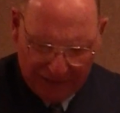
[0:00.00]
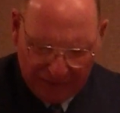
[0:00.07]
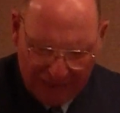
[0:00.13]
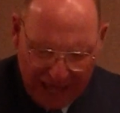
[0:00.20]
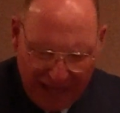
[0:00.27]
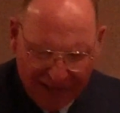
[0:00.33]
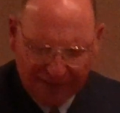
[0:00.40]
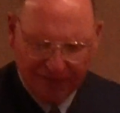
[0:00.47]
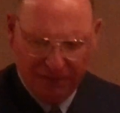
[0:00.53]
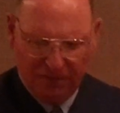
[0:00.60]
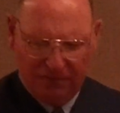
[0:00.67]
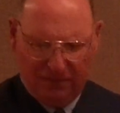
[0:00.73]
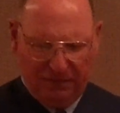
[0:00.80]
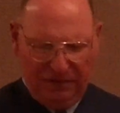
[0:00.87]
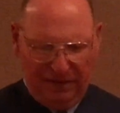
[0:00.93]
That
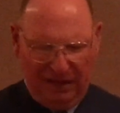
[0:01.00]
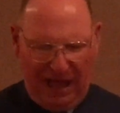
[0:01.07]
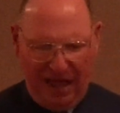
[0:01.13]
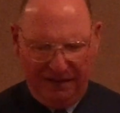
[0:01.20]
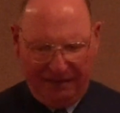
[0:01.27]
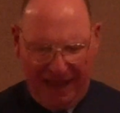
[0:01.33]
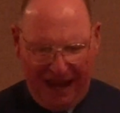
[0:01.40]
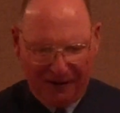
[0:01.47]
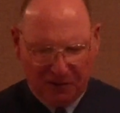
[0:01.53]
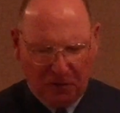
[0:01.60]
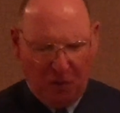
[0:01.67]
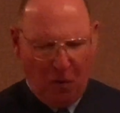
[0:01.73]
that